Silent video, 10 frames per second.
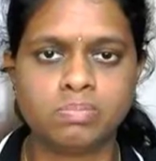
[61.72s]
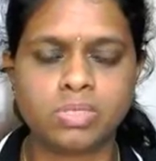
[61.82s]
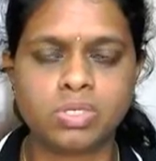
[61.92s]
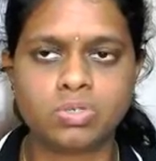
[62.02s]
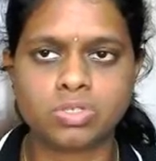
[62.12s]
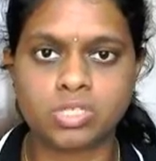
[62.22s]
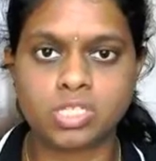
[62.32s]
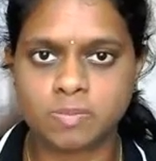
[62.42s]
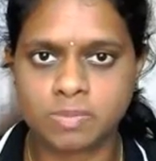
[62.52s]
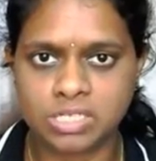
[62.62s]
because
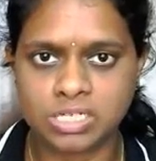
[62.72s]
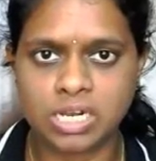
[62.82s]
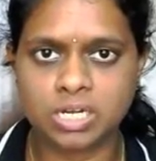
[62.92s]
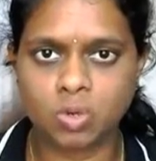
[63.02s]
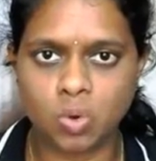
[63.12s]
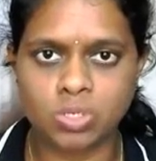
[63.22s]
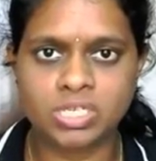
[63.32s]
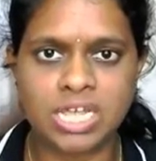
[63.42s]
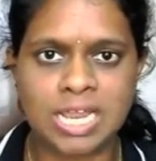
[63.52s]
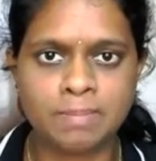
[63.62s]
this particular
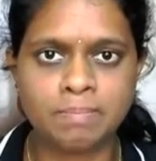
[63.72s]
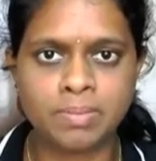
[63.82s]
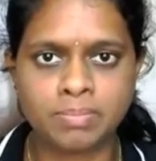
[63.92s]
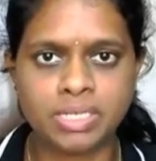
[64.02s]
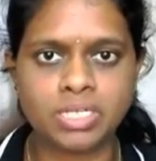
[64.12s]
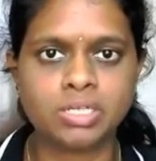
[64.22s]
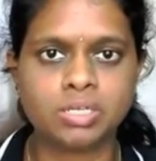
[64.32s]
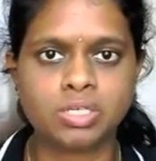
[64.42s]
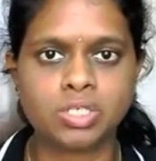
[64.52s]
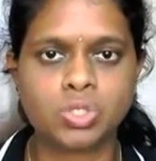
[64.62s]
course helped
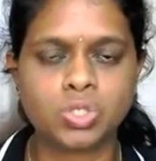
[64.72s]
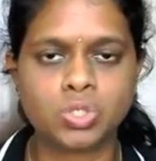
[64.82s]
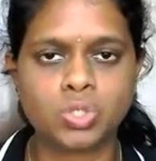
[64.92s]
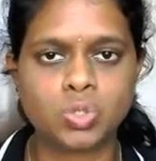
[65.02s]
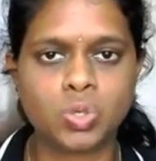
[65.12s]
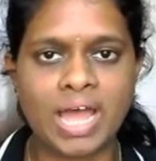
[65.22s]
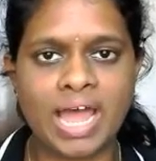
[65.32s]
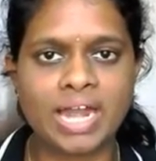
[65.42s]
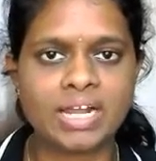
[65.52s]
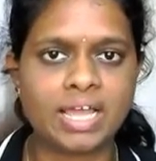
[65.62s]
me to
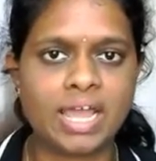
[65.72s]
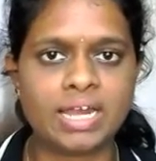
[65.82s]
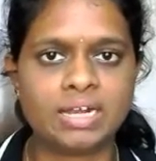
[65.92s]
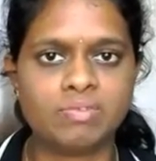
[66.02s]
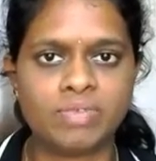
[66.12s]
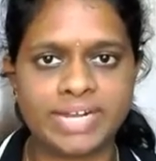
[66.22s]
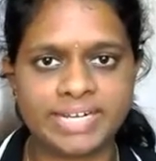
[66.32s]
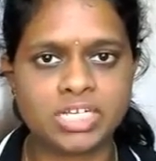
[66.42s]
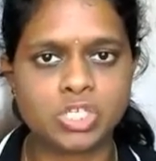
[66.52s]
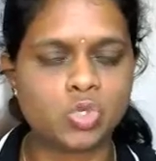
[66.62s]
add an
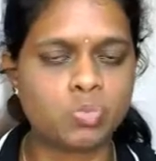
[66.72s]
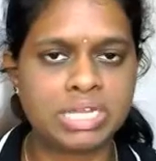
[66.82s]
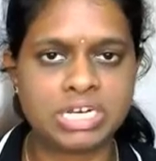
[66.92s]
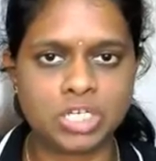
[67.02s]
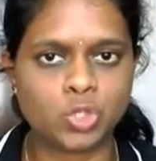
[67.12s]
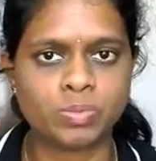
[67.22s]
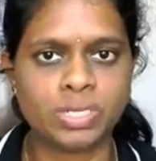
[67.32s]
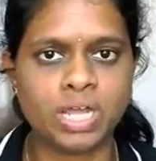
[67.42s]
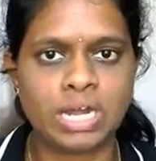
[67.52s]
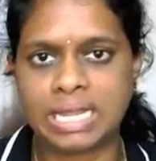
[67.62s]
weightage to my
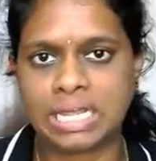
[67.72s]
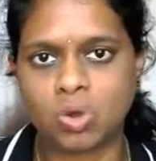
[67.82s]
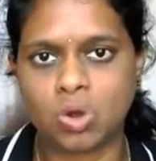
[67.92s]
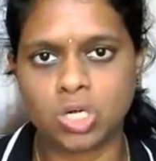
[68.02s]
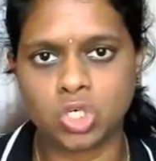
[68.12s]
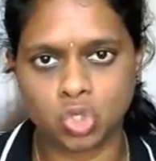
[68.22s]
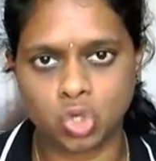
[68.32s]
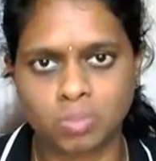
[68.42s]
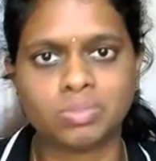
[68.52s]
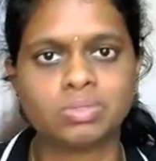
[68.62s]
resume and I got
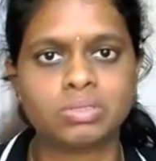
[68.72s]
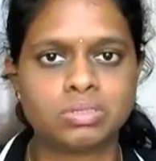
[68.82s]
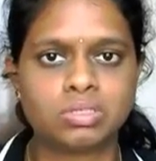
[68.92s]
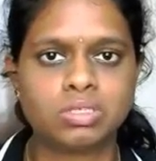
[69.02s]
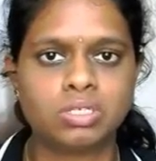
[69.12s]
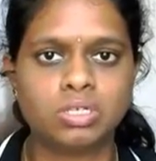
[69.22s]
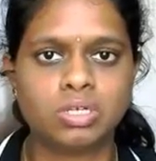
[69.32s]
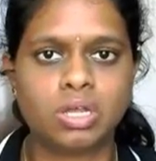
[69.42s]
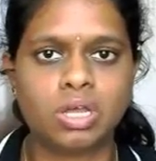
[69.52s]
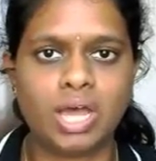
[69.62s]
job.
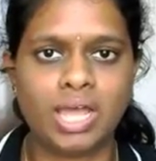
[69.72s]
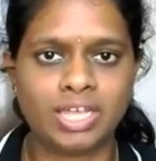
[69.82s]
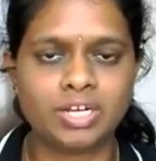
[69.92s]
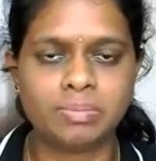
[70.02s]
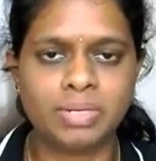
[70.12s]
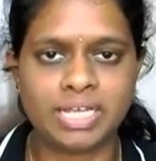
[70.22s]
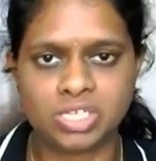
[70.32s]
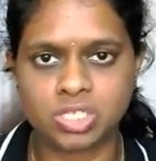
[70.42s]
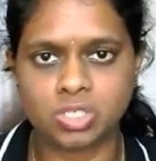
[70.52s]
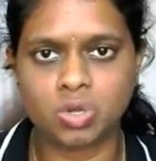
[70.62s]
I can repeat, I
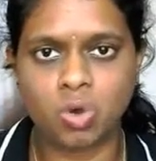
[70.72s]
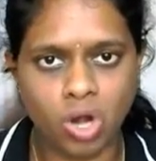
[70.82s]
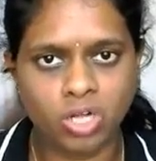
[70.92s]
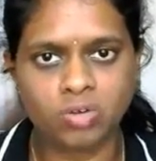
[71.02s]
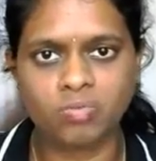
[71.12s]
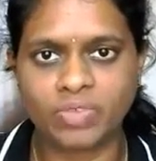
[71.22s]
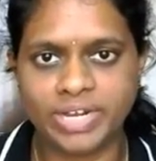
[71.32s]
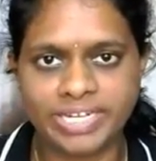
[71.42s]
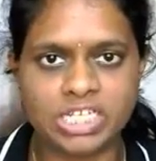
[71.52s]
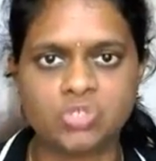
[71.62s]
just got
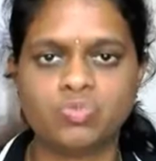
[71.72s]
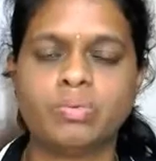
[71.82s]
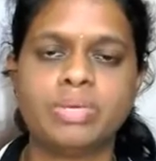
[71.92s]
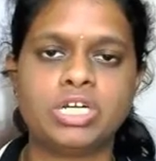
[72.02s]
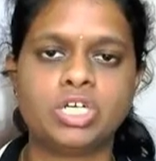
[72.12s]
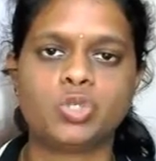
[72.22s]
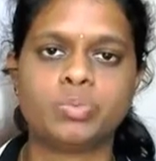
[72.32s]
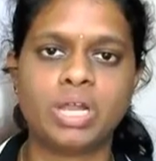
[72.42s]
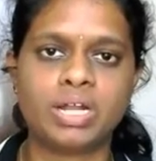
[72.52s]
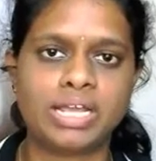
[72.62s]
weightage for my
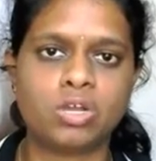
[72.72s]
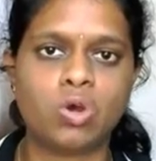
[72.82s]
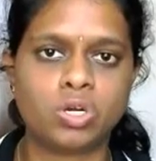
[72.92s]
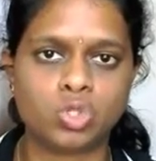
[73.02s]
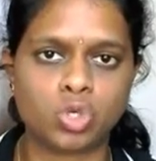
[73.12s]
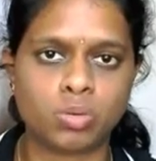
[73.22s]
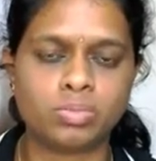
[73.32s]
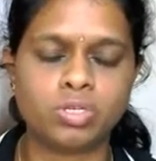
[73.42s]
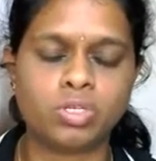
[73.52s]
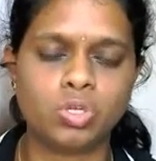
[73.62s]
resume and I got job,
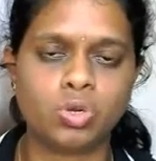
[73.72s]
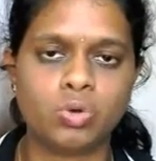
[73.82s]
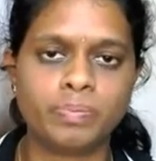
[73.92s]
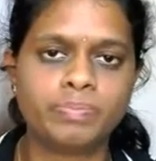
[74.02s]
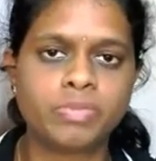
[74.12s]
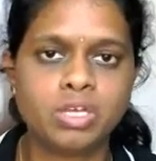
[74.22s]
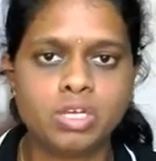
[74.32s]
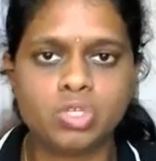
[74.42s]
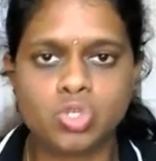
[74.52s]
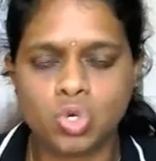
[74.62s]
you know.
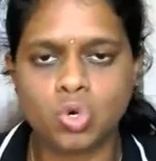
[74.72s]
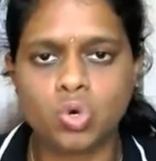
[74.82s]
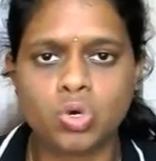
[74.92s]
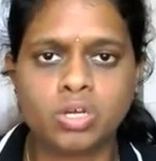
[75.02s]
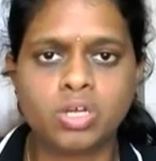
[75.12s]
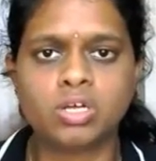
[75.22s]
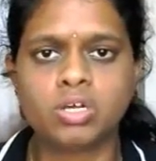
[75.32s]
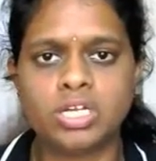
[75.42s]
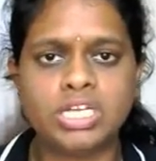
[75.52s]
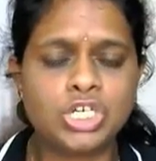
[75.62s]
So,
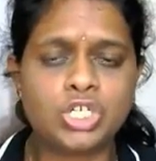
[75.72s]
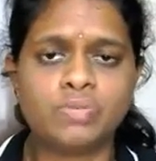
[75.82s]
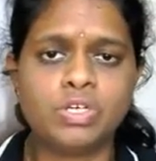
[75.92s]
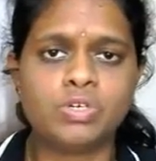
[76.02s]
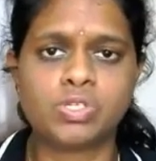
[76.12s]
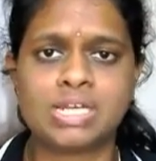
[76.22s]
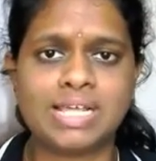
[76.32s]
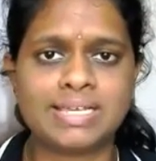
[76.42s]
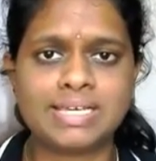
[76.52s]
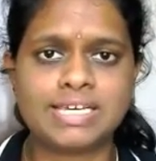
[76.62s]
interview is
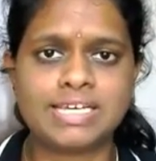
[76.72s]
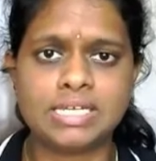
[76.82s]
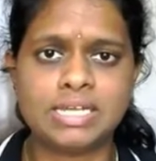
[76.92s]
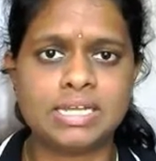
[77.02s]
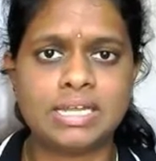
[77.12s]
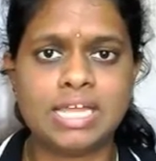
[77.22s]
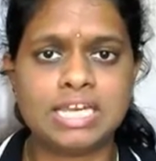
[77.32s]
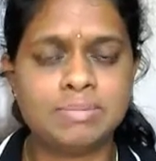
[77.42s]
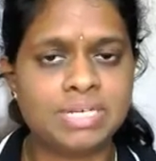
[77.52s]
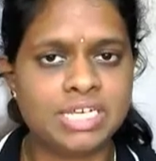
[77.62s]
like a
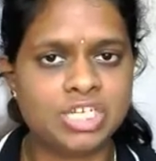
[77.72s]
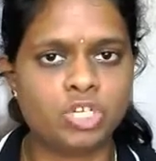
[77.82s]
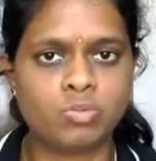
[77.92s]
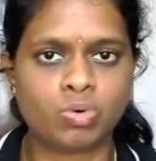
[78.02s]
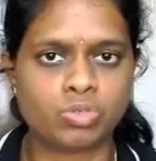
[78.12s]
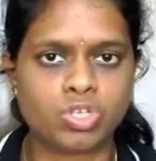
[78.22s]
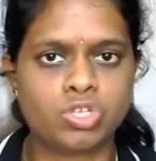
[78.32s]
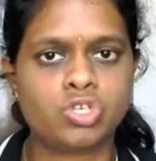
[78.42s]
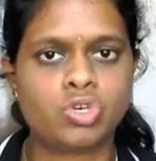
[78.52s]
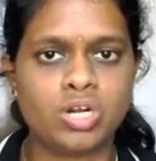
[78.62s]
elimination process,
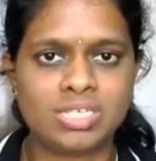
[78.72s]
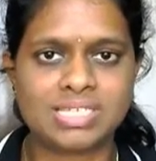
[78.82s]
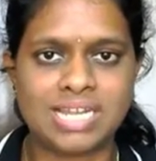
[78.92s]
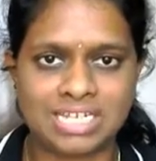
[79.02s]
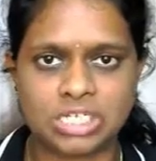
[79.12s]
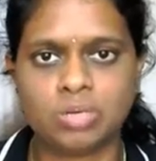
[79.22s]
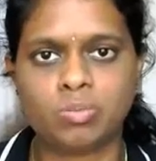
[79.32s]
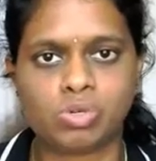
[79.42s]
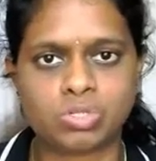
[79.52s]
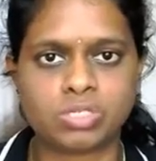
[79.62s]
it's not a
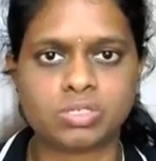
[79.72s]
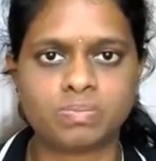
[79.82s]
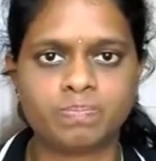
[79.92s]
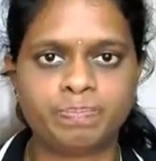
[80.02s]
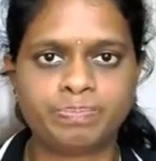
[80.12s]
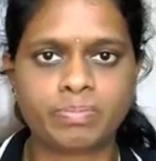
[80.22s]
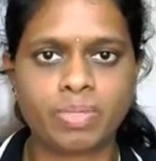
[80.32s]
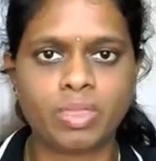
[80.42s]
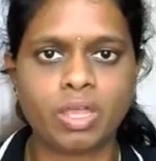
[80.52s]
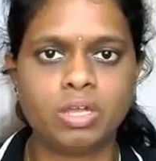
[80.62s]
selection process.
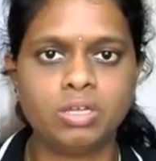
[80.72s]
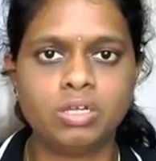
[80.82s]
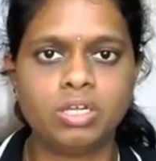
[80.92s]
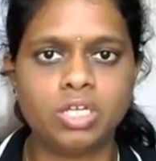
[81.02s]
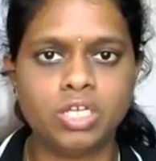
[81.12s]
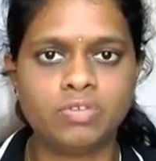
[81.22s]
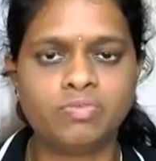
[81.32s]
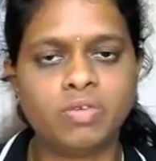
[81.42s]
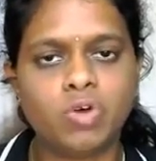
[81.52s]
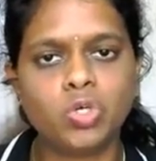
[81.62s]

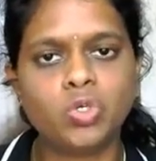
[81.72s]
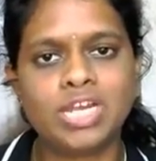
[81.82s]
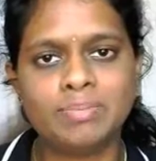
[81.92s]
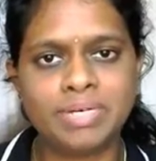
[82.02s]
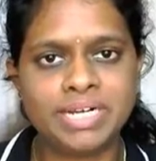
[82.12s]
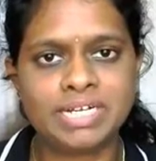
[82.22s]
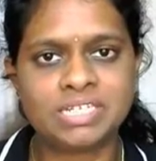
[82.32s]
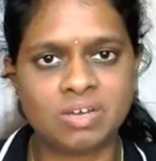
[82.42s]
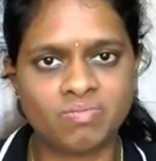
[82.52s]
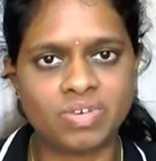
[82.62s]
If they want to eliminate
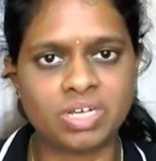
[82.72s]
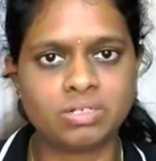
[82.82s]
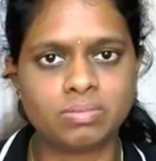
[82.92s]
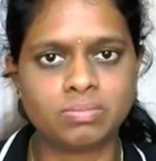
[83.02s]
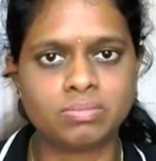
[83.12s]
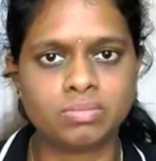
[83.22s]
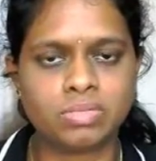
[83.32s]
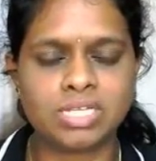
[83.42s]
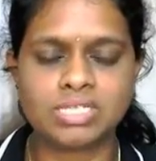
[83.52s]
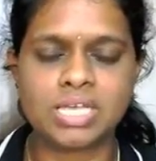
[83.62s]
someone,
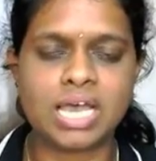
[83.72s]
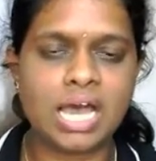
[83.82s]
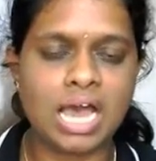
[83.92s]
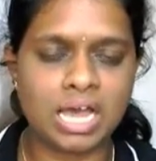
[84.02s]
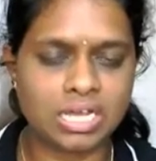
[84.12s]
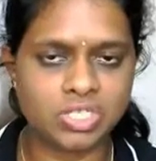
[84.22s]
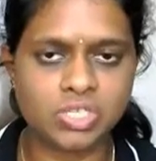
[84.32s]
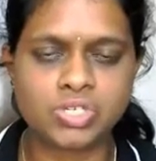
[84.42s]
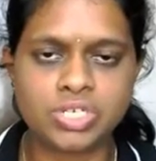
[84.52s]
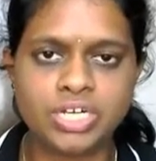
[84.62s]
let's say I, I
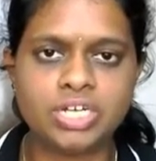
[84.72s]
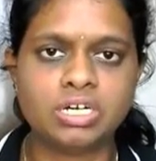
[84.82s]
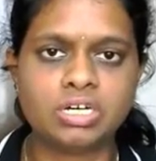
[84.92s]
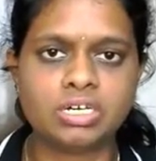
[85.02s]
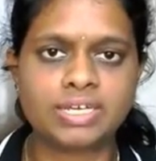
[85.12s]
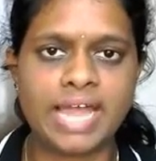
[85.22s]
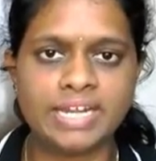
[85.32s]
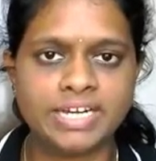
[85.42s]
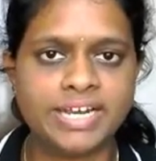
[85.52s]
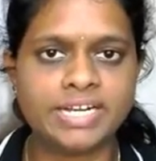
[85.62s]
just need uh,
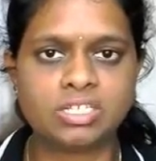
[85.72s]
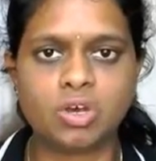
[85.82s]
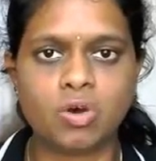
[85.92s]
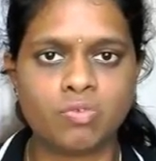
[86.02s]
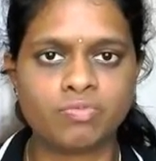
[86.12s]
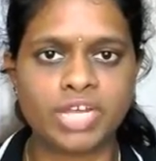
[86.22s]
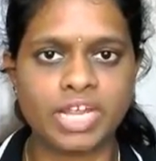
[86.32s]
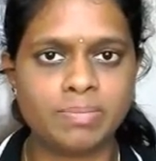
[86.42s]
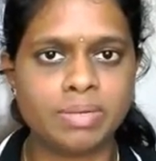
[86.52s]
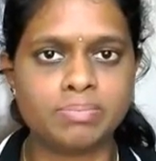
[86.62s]
candidates of
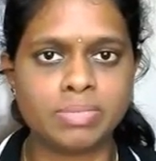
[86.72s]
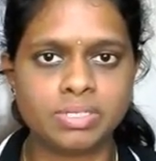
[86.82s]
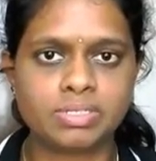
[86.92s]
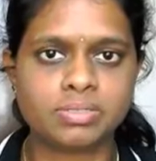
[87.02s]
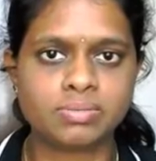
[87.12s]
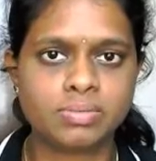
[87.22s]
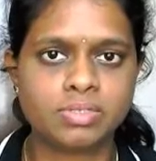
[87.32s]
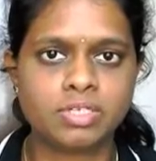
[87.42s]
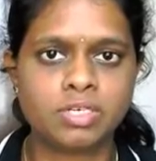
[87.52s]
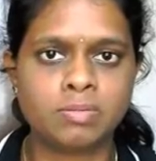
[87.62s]
ten members,
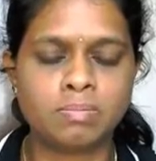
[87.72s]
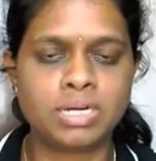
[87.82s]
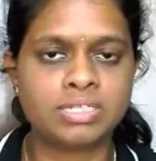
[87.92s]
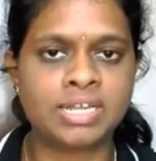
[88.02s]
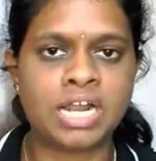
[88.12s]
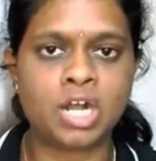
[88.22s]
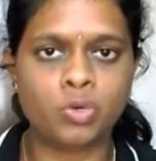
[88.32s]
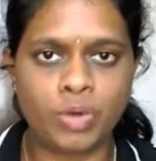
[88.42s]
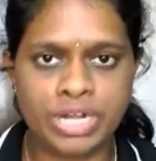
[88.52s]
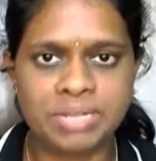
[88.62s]
but there
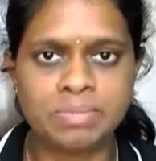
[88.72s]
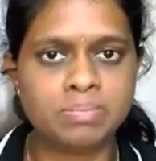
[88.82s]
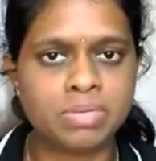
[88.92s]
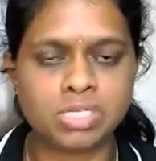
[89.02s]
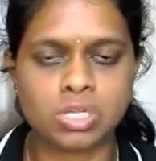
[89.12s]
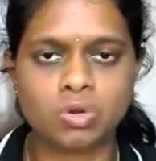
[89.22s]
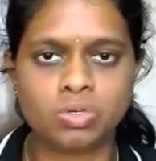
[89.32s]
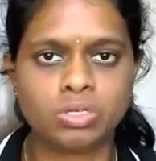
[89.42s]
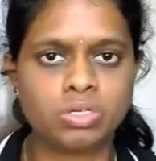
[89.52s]
are twenty members out.